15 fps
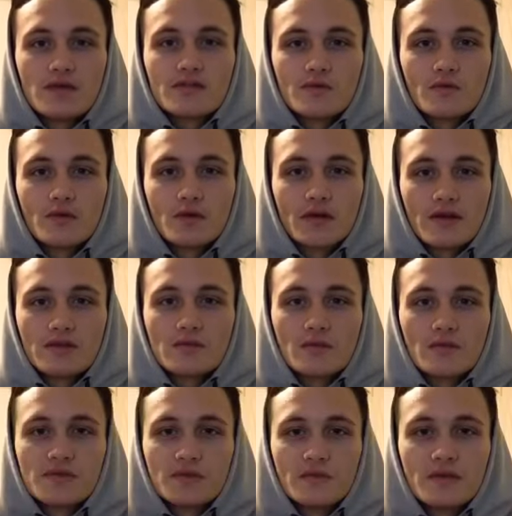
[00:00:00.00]
are where they are
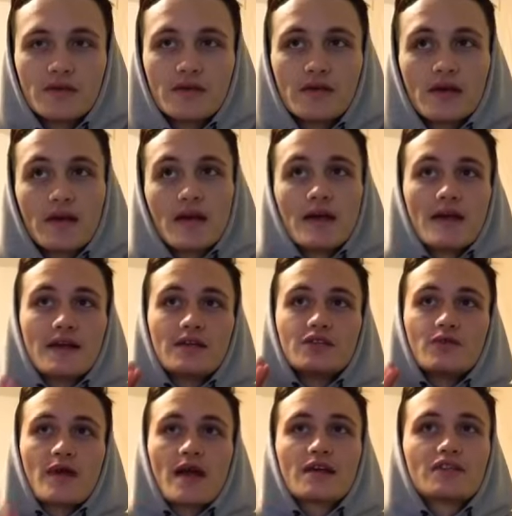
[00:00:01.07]
supposed to be is
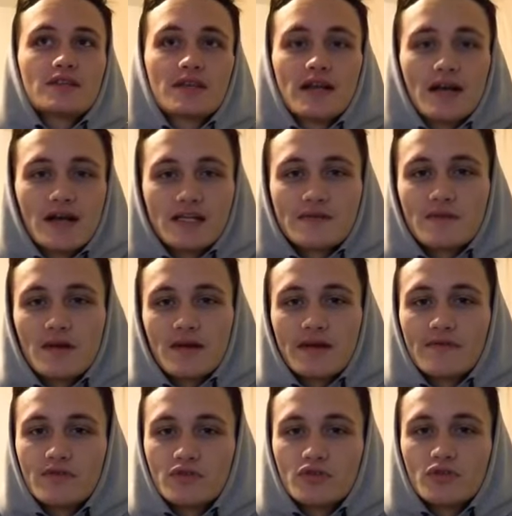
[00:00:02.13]
you'll actually get a hotspot
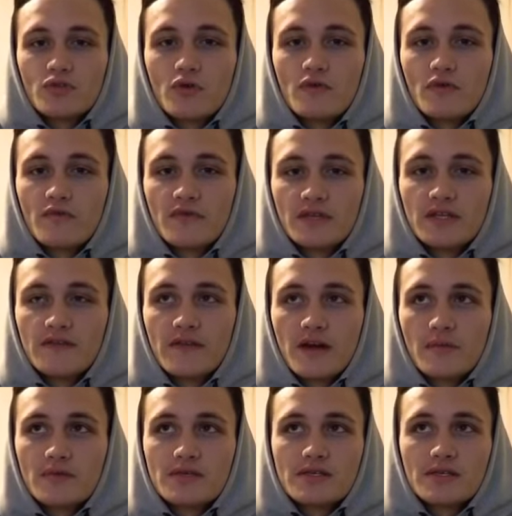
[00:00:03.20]
if you shoot over
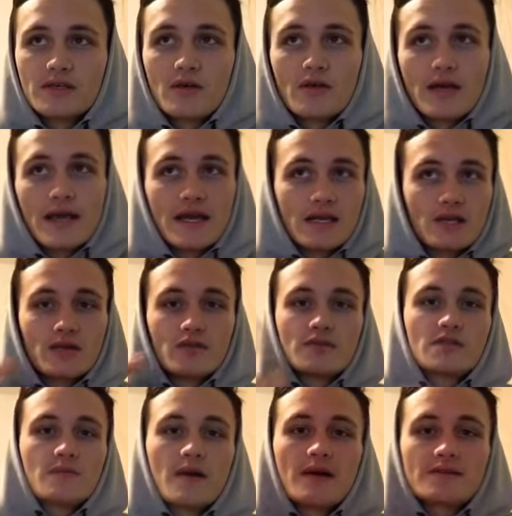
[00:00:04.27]
55% on any of those
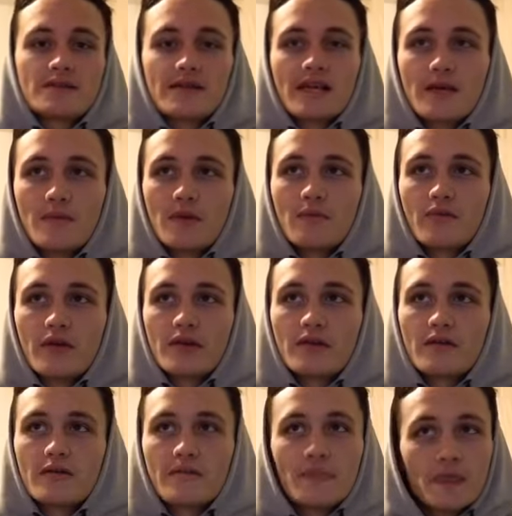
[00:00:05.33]
spots that came up right
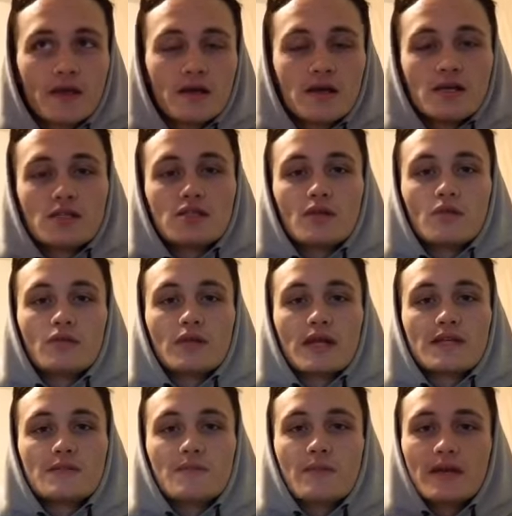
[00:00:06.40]
here. So
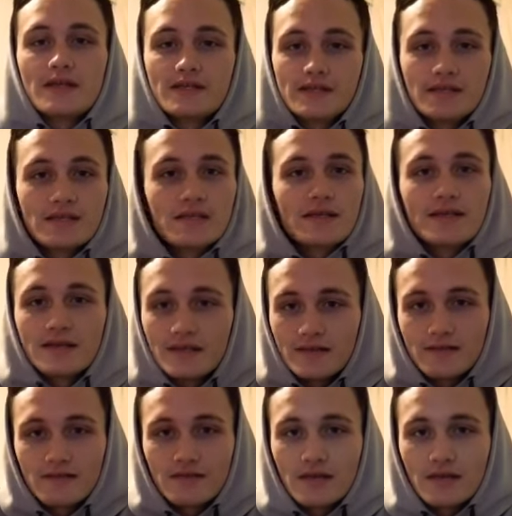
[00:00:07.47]
that's basically it.